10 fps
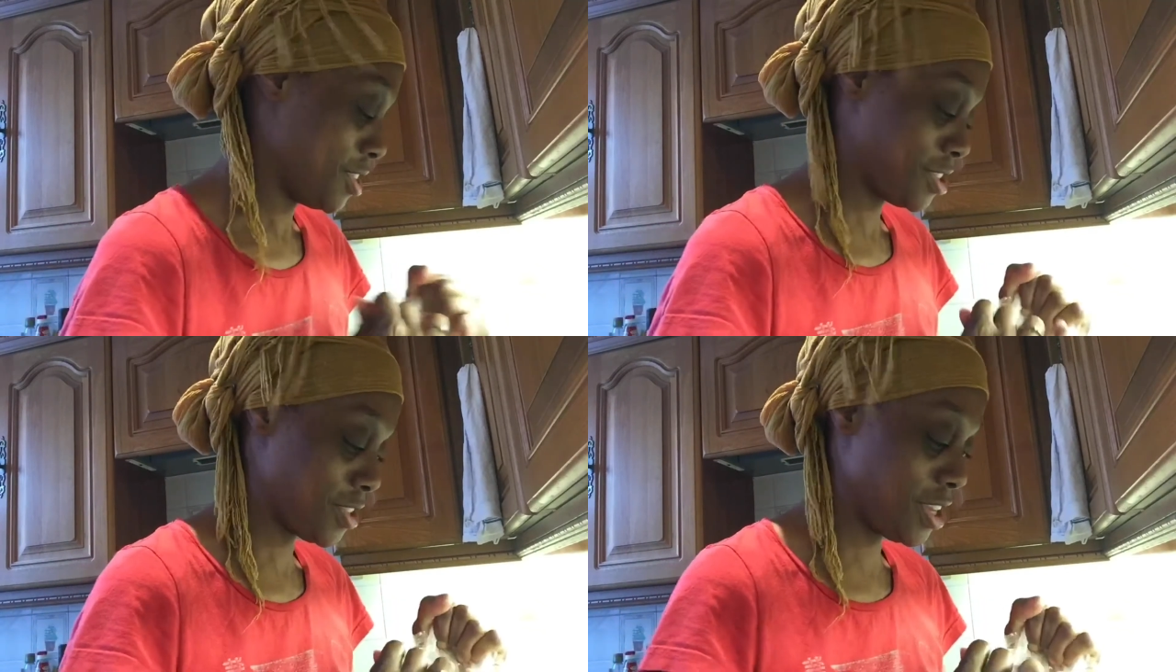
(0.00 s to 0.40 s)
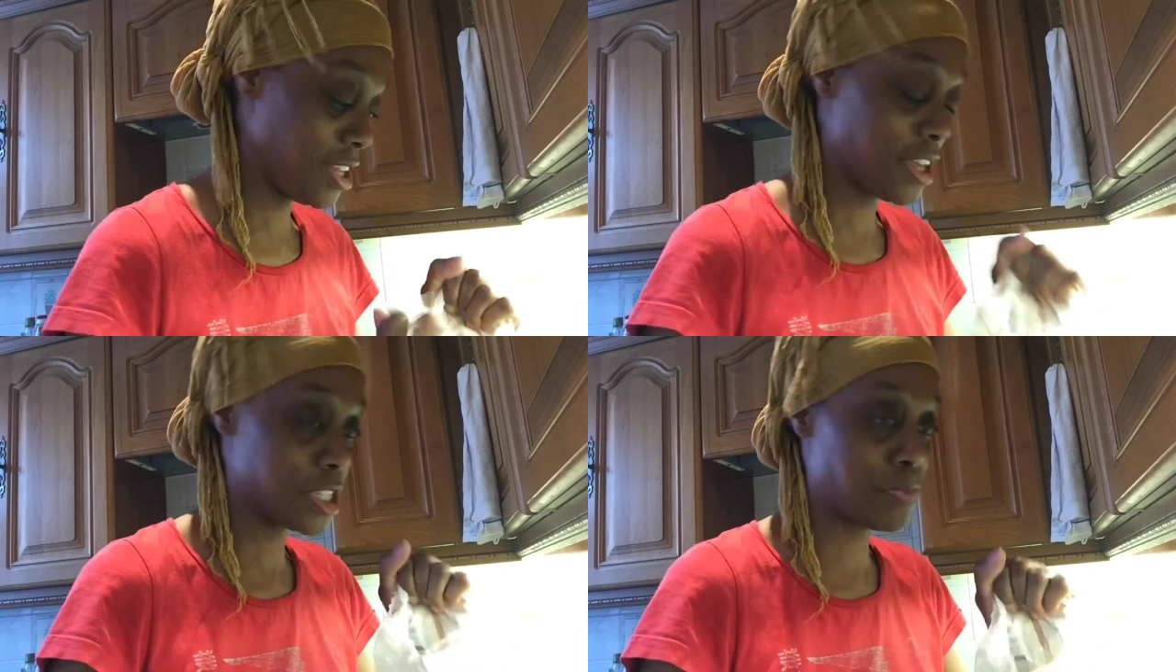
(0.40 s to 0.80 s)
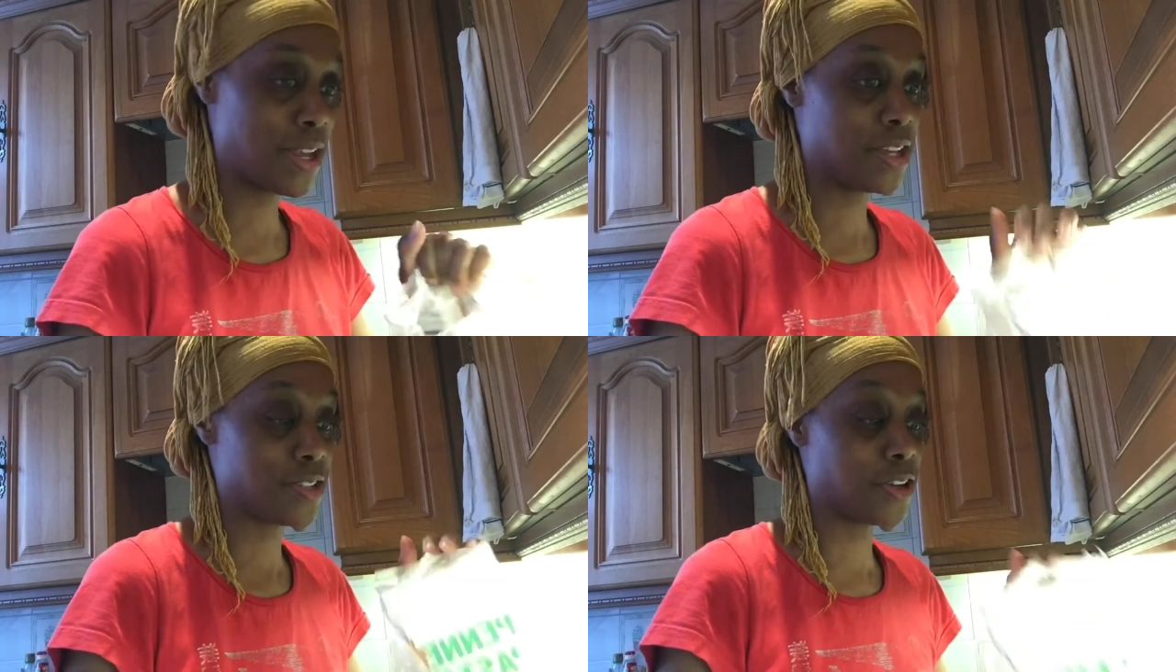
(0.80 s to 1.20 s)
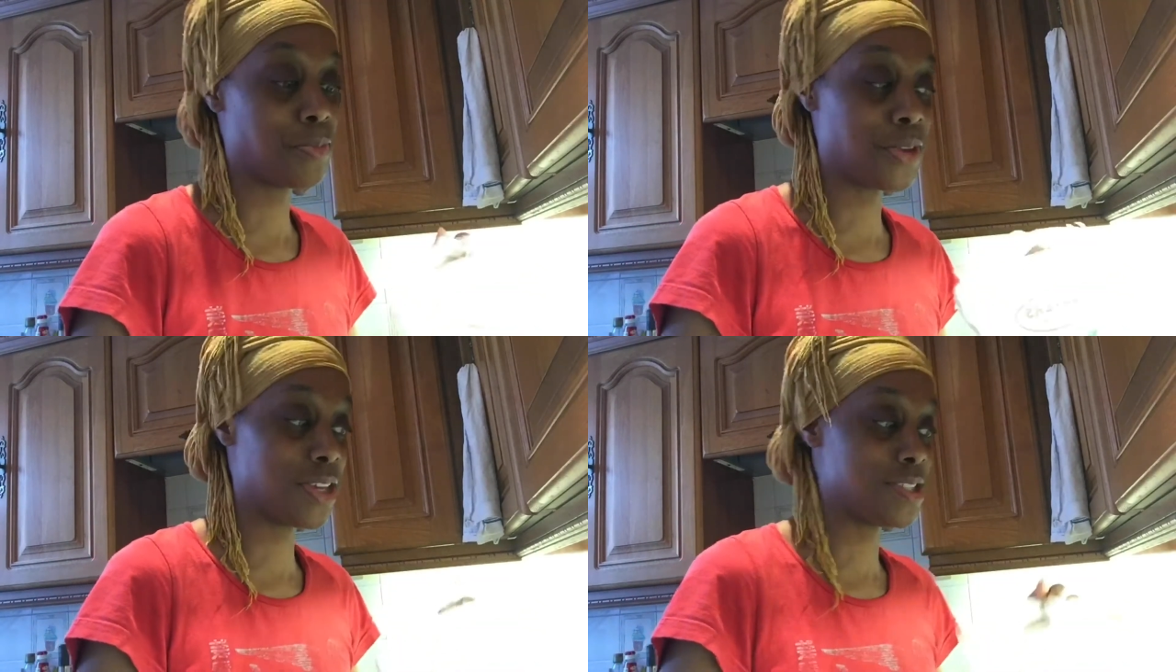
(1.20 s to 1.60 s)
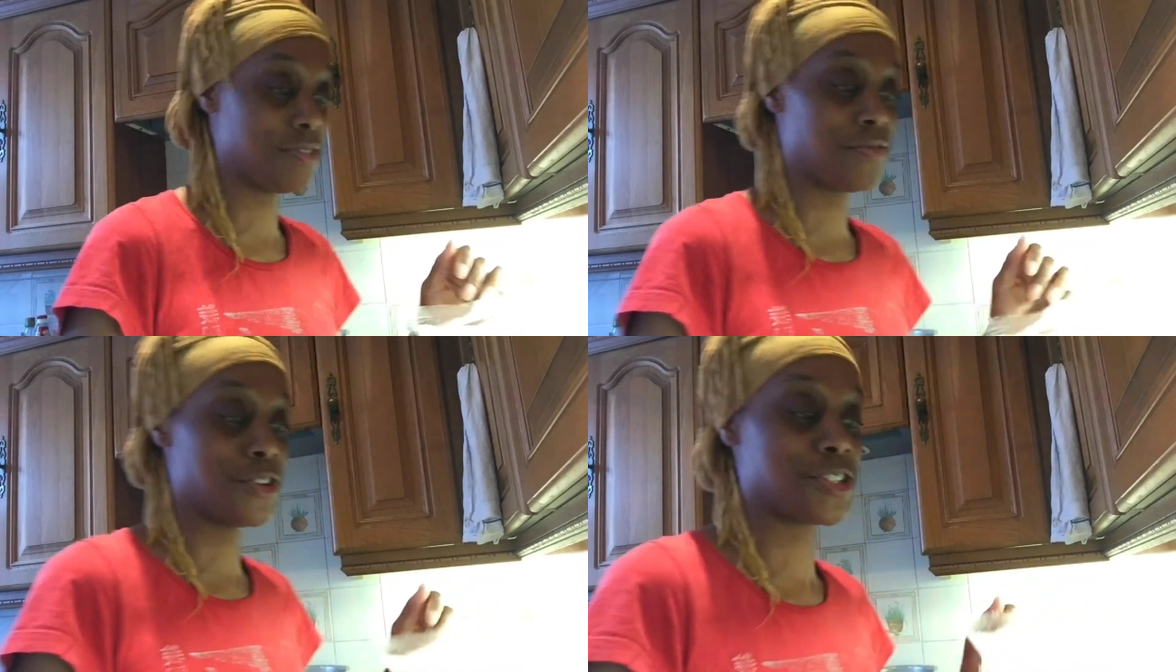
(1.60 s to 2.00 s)
If he likes pennies, I'm going to put his in
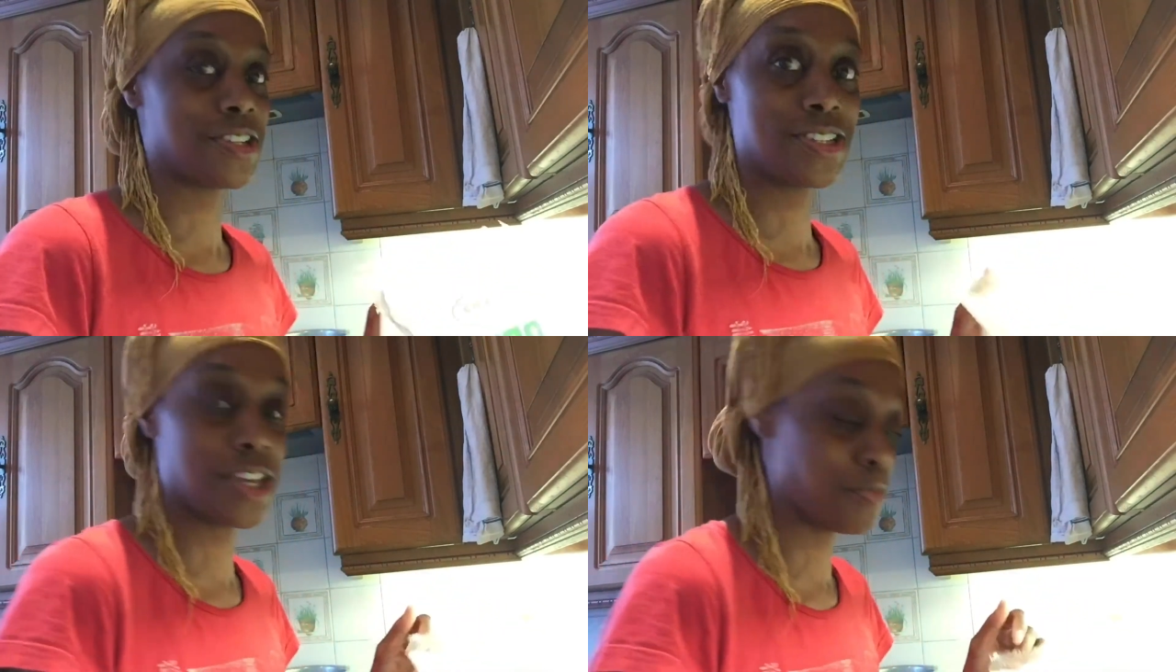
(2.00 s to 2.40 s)
first and it'll take a bit